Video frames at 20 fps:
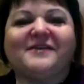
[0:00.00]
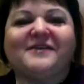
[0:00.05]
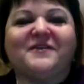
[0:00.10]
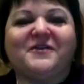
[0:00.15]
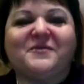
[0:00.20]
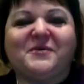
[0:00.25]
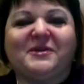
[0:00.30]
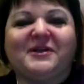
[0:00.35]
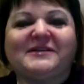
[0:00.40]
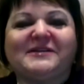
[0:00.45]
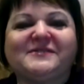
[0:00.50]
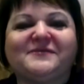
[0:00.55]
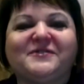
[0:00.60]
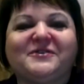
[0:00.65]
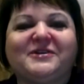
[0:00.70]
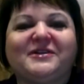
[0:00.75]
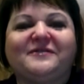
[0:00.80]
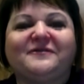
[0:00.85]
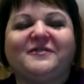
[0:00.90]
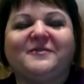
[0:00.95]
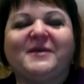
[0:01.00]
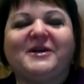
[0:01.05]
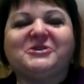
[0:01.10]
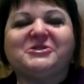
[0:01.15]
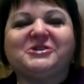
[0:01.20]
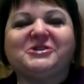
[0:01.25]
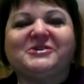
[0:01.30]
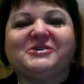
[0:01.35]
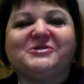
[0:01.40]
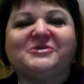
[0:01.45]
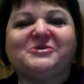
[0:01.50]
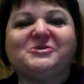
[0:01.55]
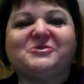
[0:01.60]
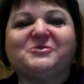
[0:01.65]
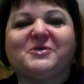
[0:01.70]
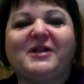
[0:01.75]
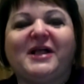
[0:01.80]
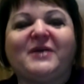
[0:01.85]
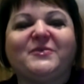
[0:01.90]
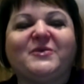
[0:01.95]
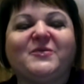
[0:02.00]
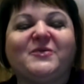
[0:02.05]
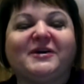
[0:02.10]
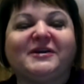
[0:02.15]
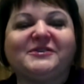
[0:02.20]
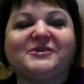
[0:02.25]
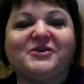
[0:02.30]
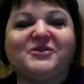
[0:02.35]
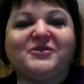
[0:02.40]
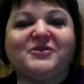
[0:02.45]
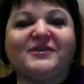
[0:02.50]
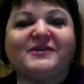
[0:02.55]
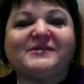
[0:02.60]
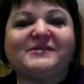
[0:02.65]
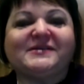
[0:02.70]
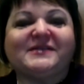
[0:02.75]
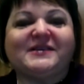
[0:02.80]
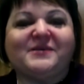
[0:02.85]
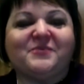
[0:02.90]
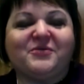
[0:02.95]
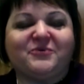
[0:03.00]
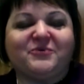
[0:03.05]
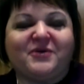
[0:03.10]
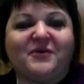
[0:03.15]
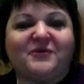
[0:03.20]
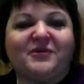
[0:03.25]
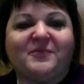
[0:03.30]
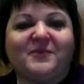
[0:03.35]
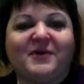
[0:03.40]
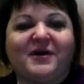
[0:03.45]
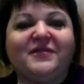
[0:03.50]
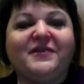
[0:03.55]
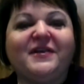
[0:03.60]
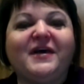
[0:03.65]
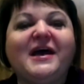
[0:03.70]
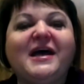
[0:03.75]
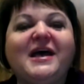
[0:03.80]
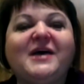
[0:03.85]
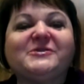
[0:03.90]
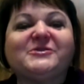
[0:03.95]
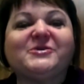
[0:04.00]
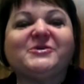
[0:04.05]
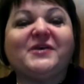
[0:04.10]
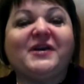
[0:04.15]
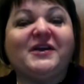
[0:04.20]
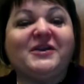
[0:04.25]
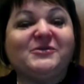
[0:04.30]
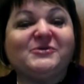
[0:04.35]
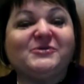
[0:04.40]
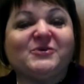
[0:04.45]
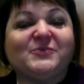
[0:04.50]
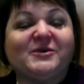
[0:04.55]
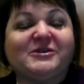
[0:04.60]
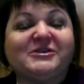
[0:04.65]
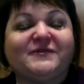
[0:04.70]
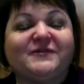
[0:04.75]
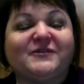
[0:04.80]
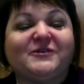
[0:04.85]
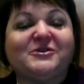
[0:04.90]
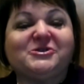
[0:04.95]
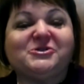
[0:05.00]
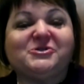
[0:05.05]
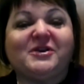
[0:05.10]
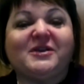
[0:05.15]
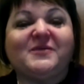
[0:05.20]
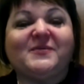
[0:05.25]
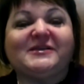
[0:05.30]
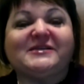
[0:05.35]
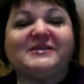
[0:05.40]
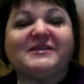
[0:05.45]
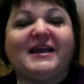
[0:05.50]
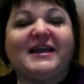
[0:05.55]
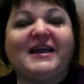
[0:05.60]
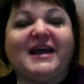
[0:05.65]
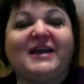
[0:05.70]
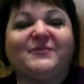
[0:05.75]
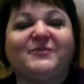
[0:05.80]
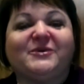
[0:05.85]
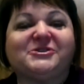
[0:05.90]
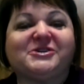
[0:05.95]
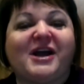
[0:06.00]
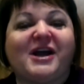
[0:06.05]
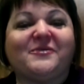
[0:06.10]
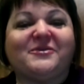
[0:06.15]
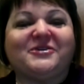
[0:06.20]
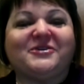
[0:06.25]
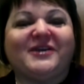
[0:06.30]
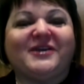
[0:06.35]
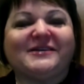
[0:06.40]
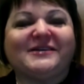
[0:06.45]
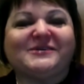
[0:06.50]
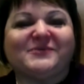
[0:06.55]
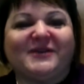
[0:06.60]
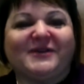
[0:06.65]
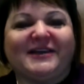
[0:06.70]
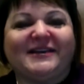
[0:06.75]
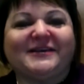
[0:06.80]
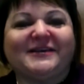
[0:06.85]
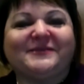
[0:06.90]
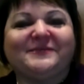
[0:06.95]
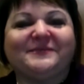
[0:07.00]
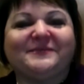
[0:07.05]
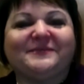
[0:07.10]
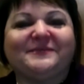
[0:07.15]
Stephanie. Well, lots of good information as usual, and we will continue this theme throughout the month. So thank you so much for joining me today, and we'll chat with you next week.